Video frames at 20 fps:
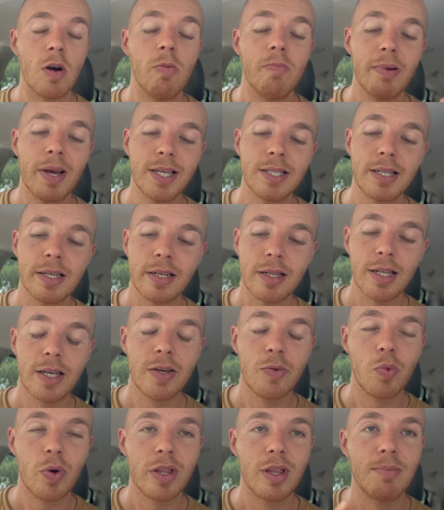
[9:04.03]
basically
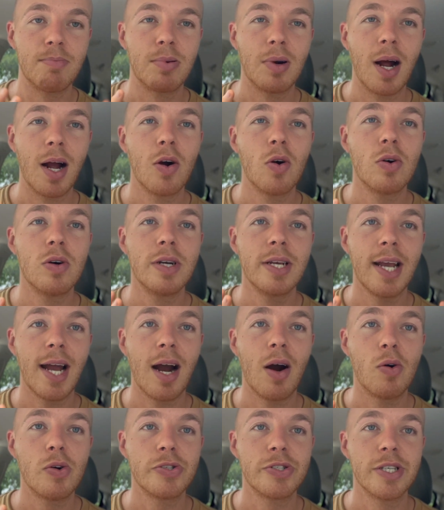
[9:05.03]
with the priority
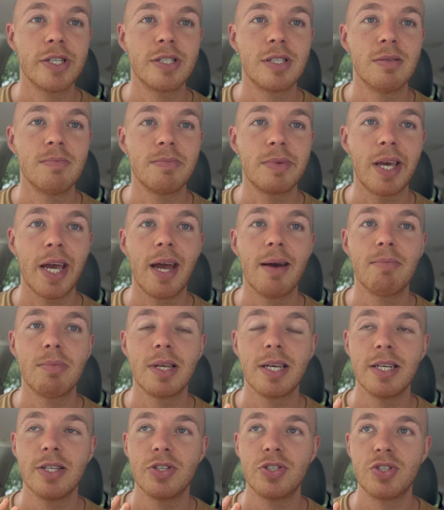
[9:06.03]
hour system,
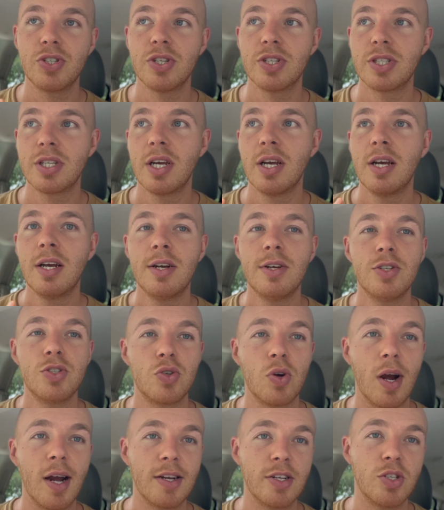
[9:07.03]
Cambly is just
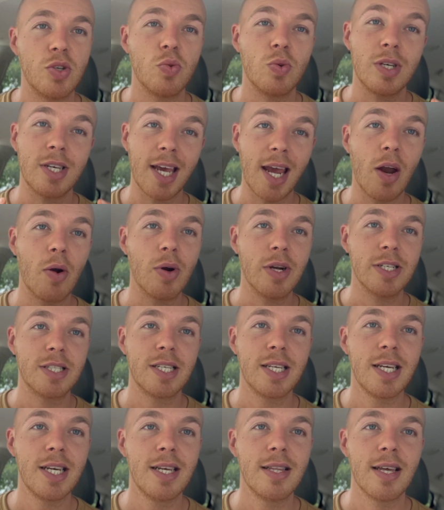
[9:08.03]
trying to
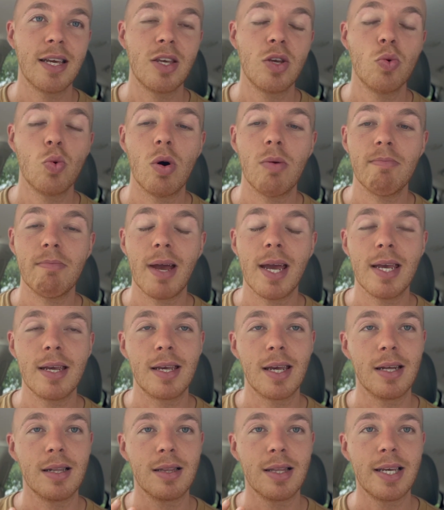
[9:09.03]
guarantee that you will make
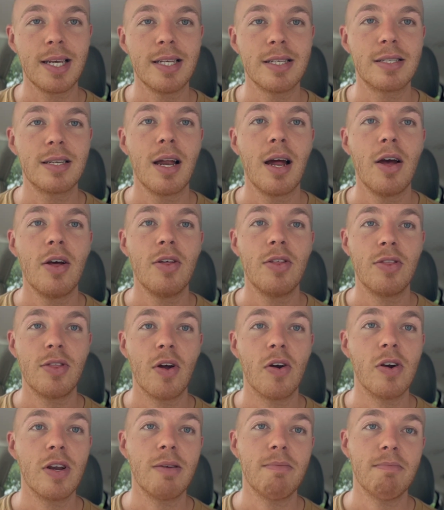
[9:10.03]
at least
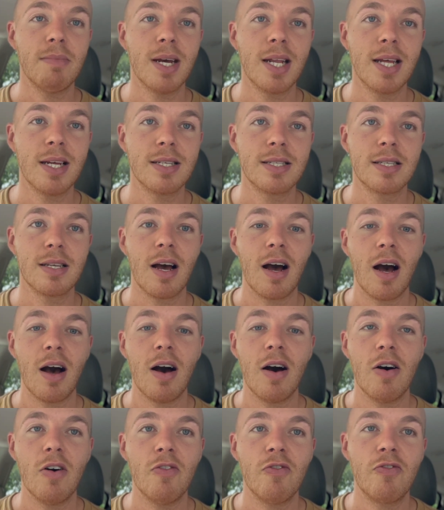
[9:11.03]
30 minutes
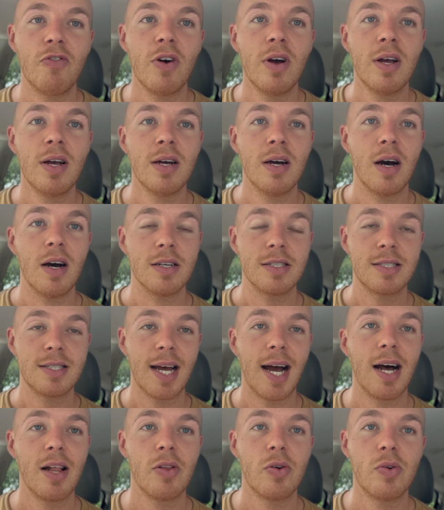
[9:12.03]
of a
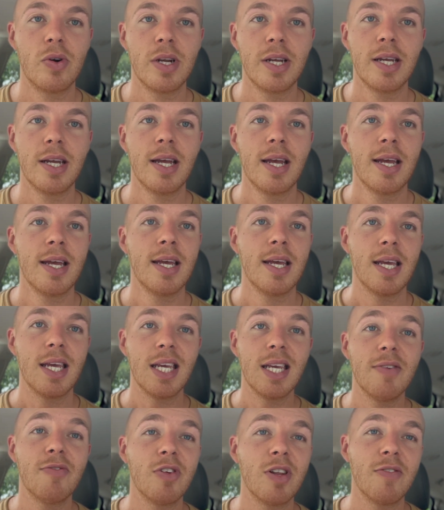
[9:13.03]
salary,
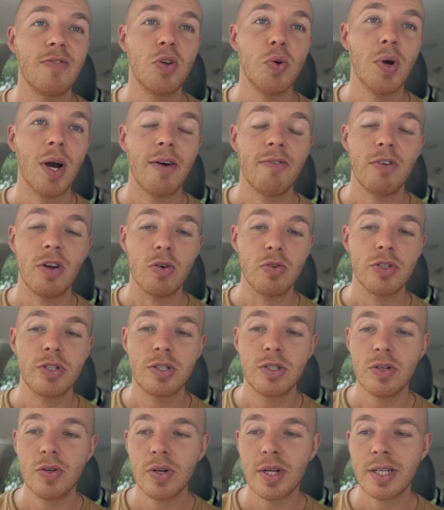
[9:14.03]
even if you have no
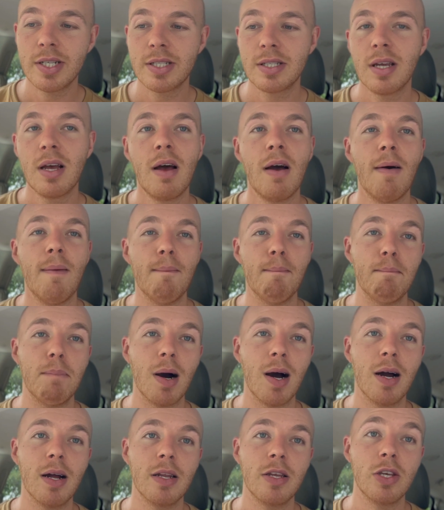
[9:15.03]
students.
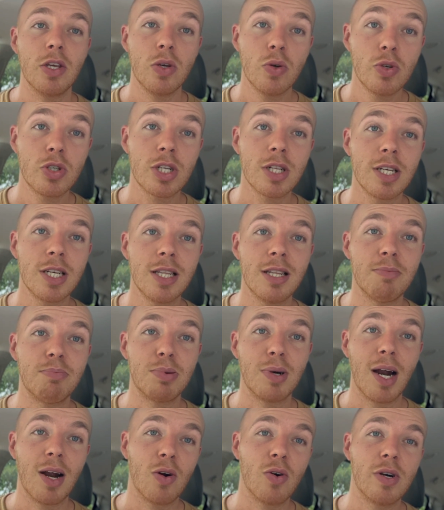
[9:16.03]
But usually the
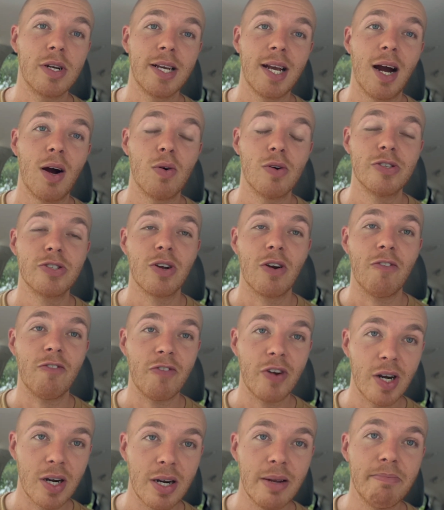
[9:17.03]
priority hours are
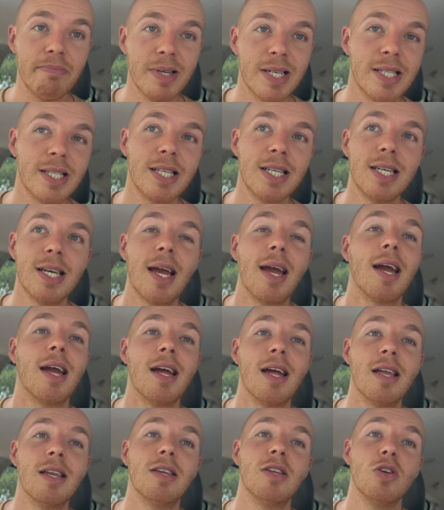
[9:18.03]
very busy
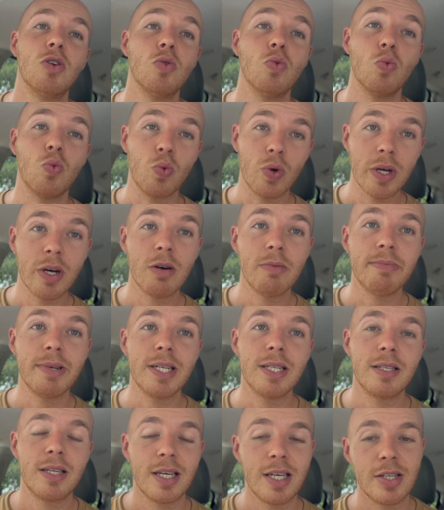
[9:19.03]
and you will be
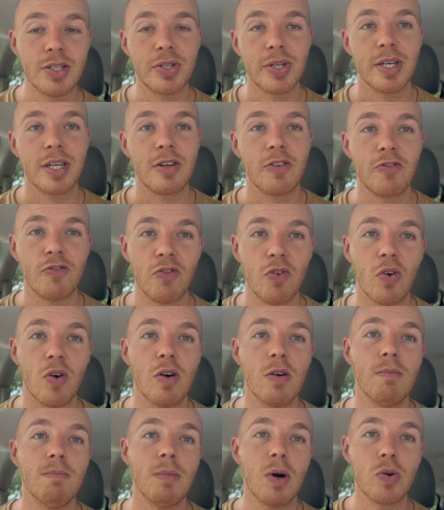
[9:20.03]
teaching for
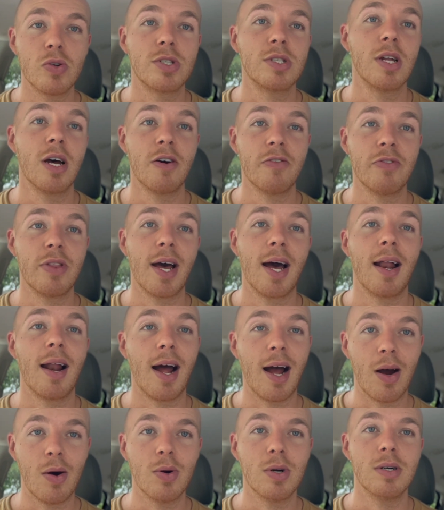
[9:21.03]
most of that
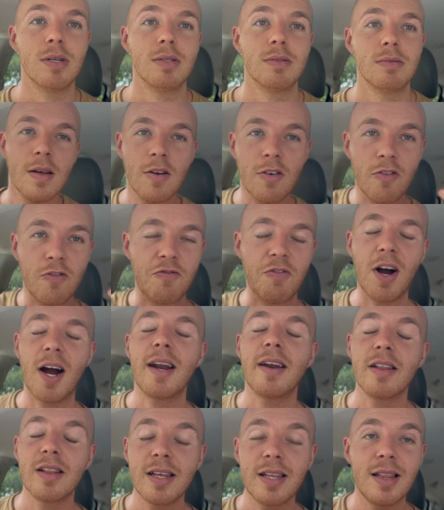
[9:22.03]
hour.
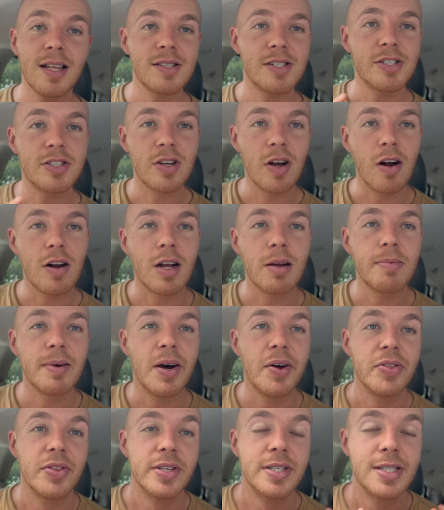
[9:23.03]
Finally, let's talk
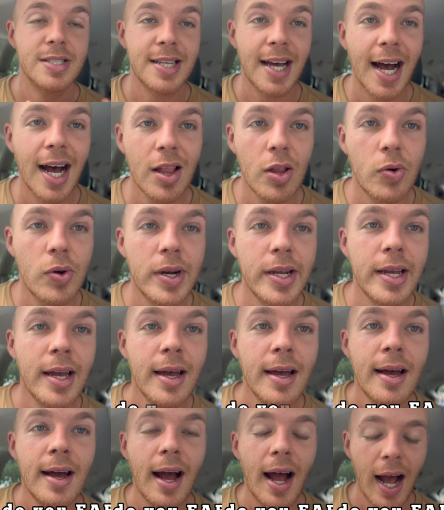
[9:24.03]
about the salary.
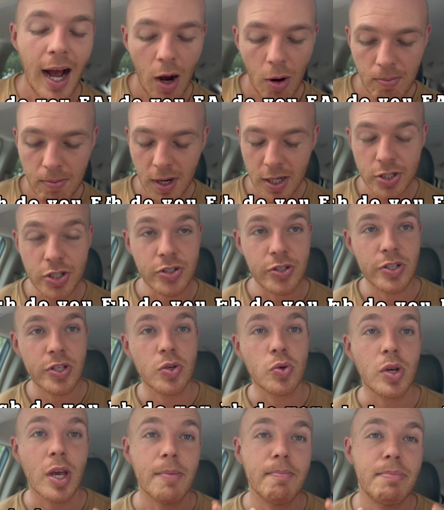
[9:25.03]
How much do you
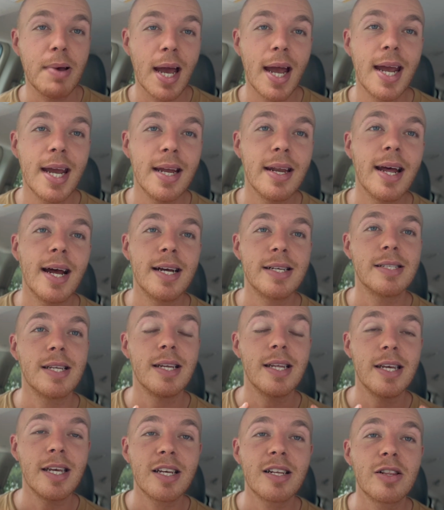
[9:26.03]
get paid as an
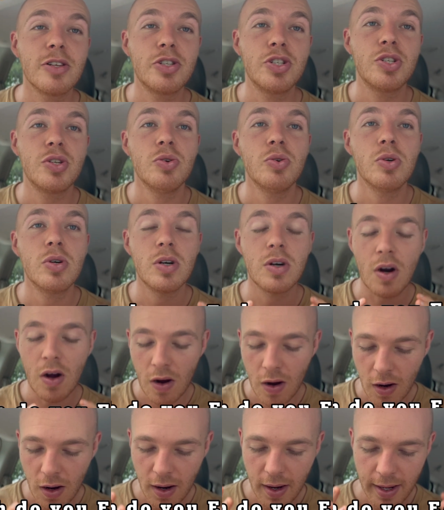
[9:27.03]
English tutor
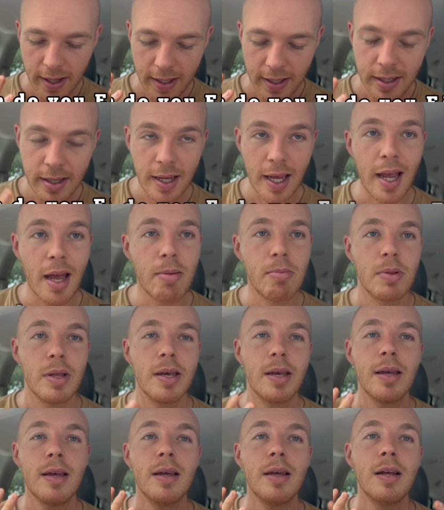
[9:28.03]
on
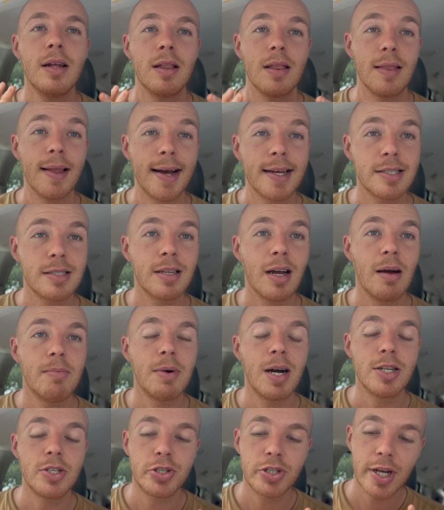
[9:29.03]
Cambly? Last time
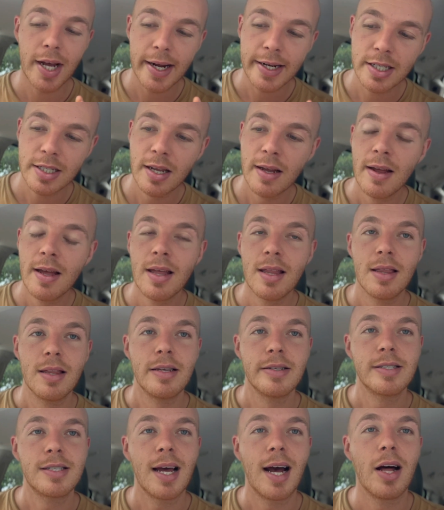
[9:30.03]
I checked, the
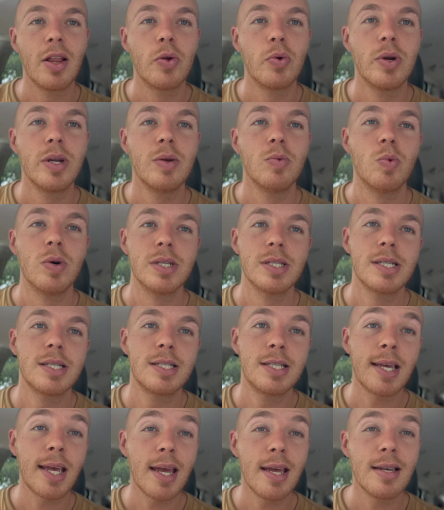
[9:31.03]
salary was
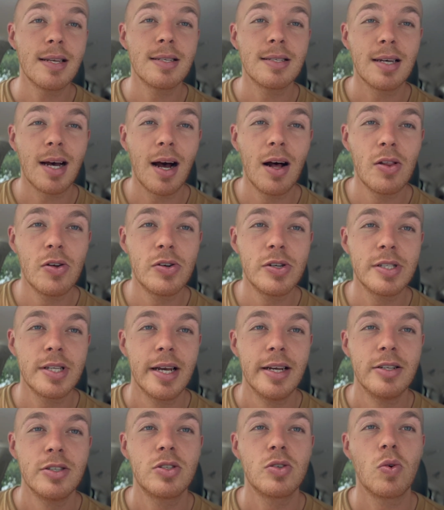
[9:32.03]

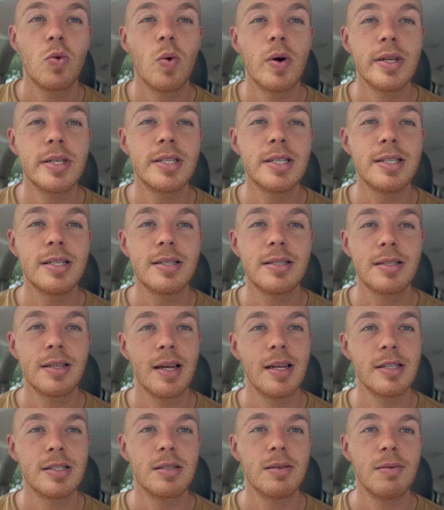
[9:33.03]

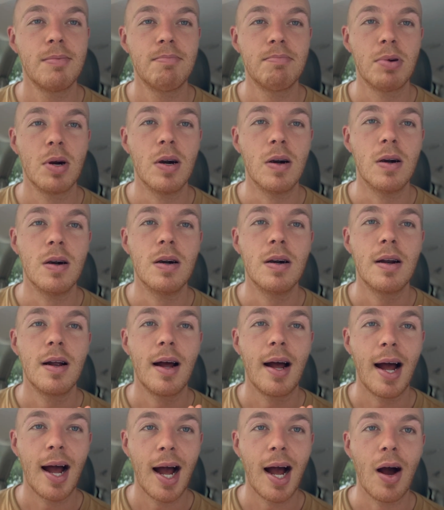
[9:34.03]
$10.20 per
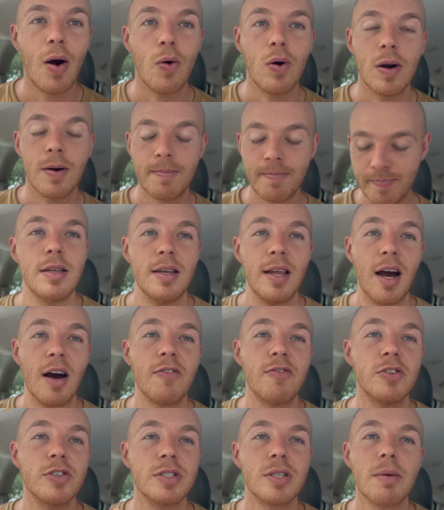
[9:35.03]
hour. Now,
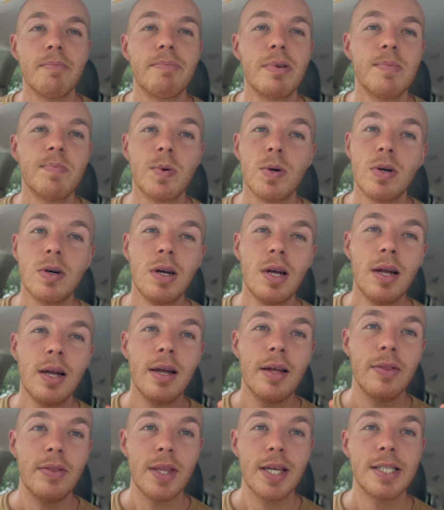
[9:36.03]
for some people,
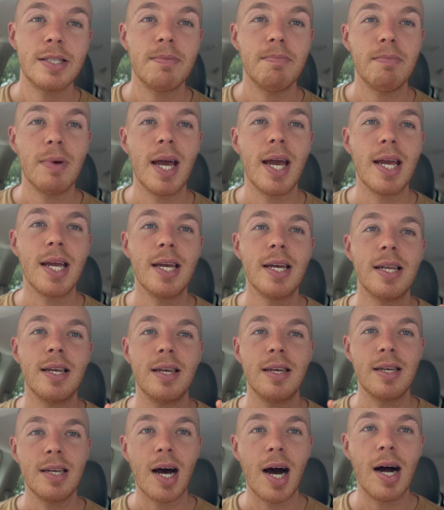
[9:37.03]
this may
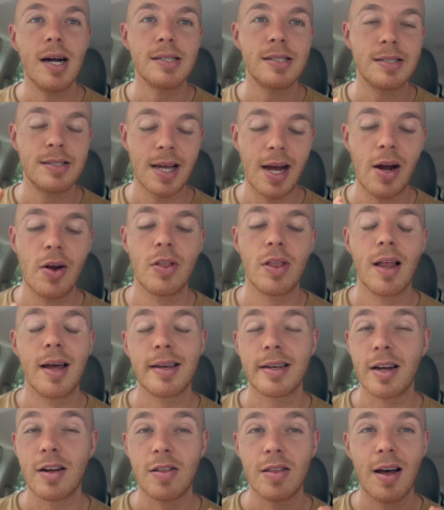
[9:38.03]
not sound
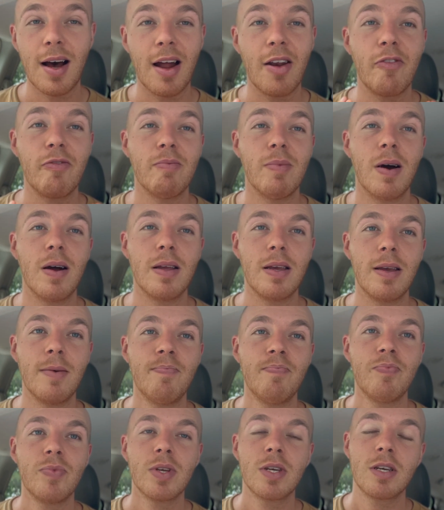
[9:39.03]
like a lot of money
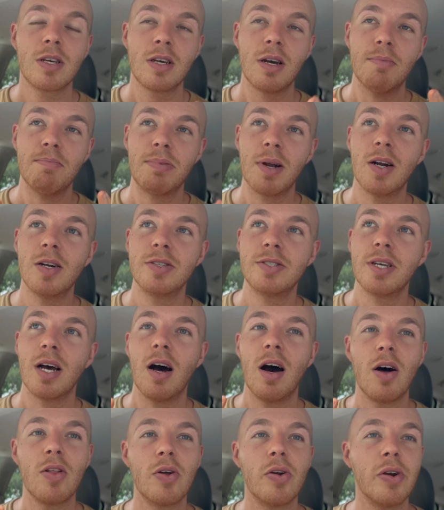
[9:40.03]
compared to
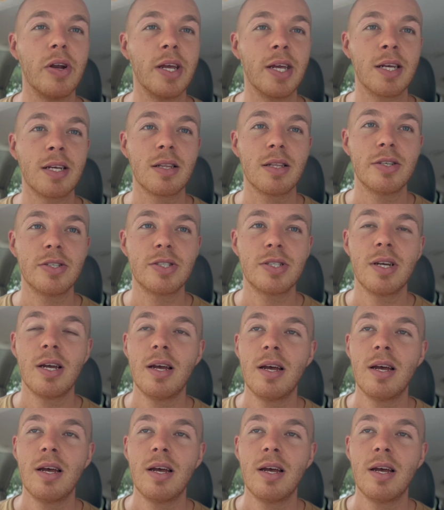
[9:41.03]
other English